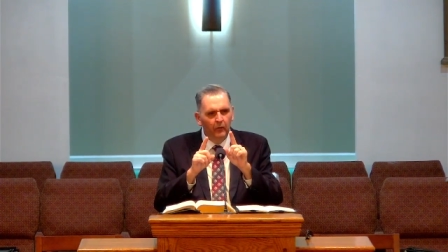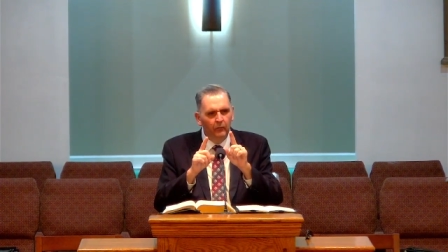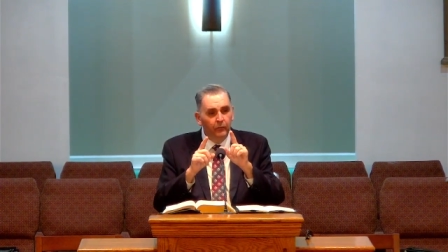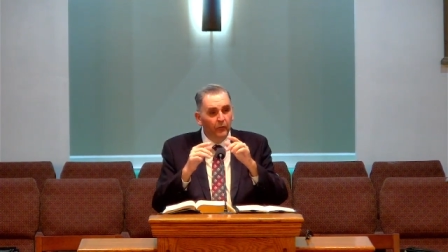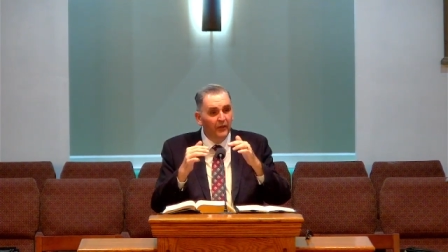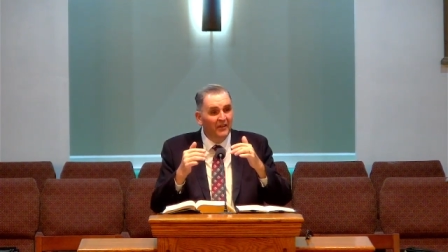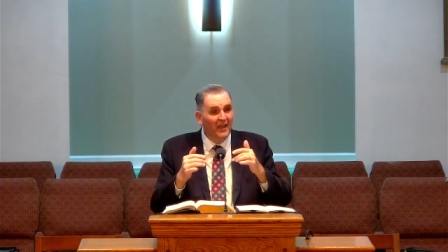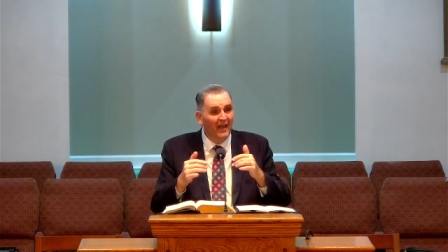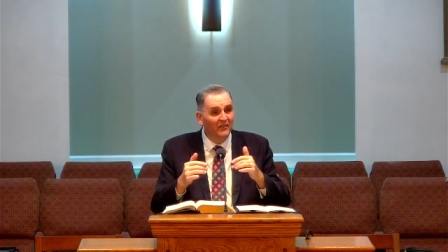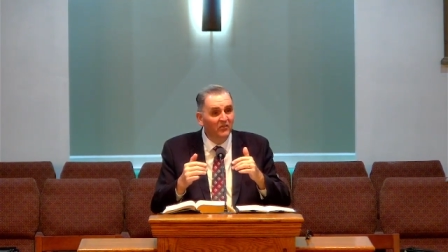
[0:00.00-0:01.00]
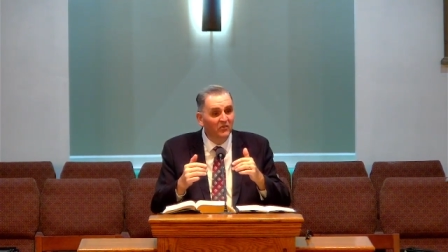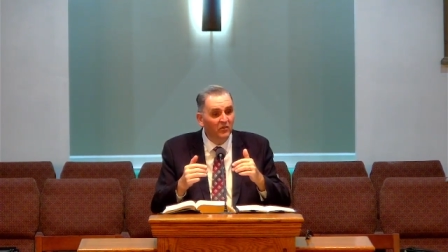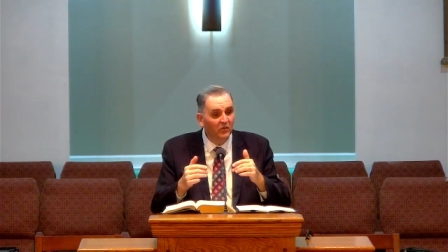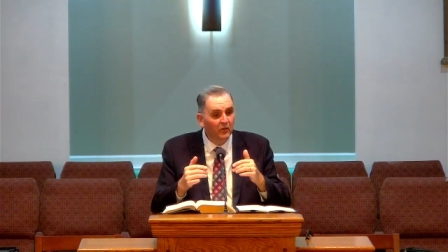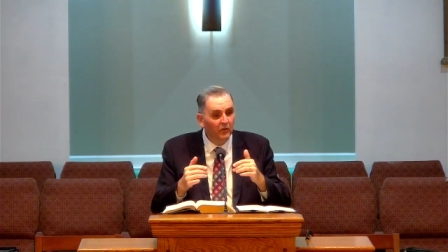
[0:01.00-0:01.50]
for the next
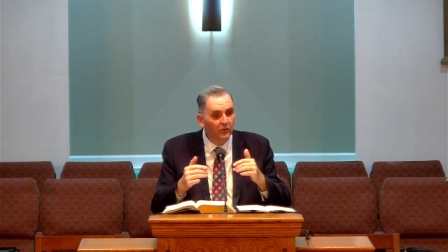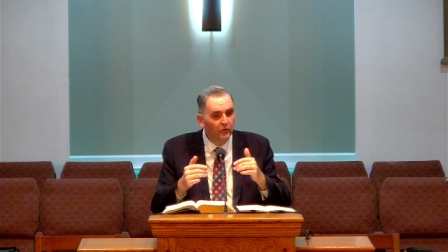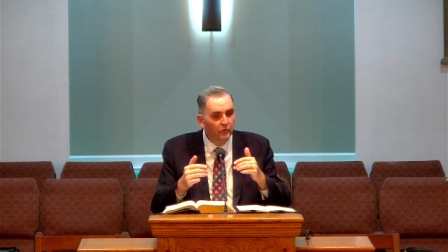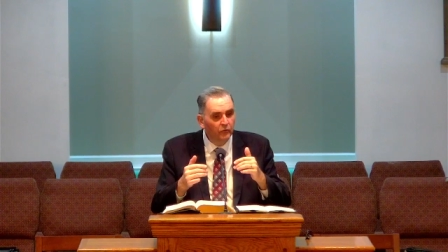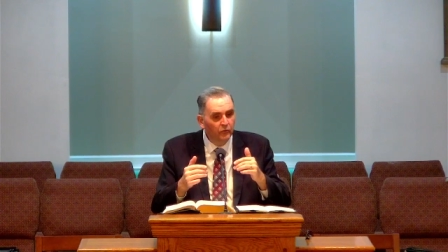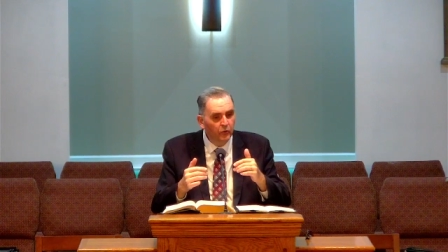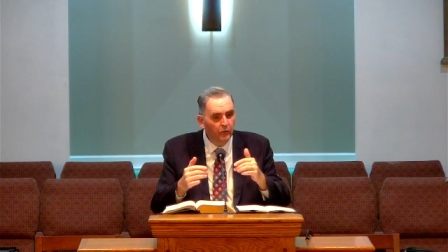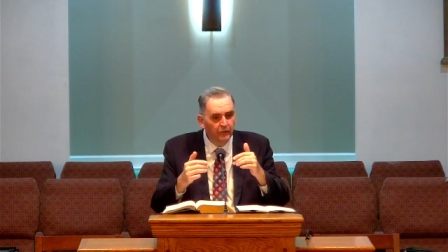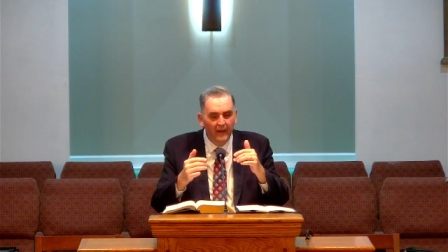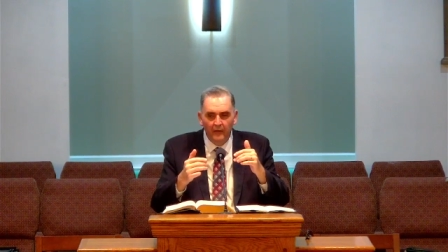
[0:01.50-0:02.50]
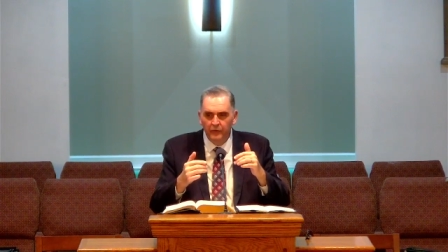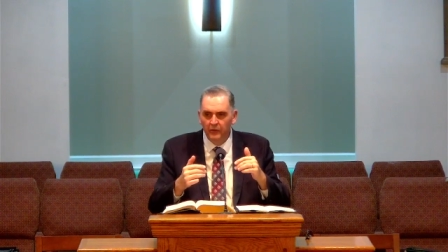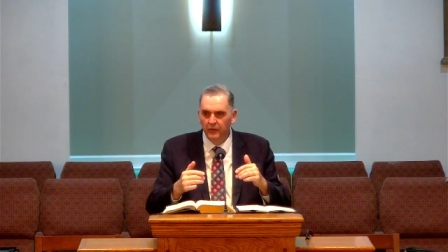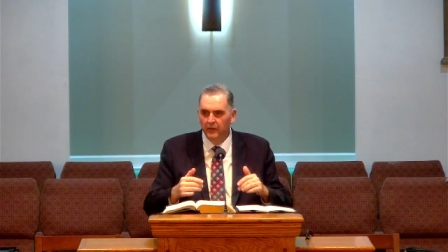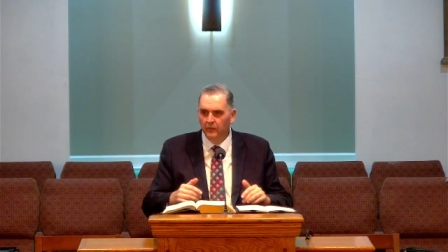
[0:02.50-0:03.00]

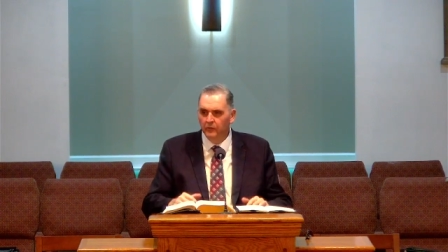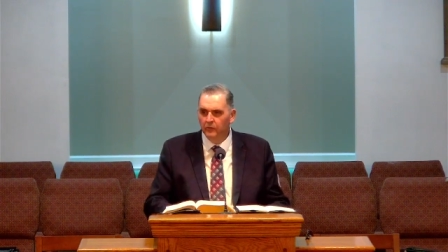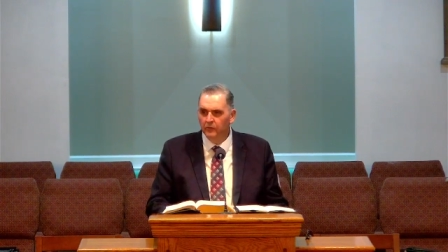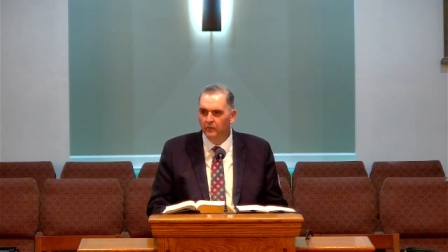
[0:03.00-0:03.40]
2,000 years.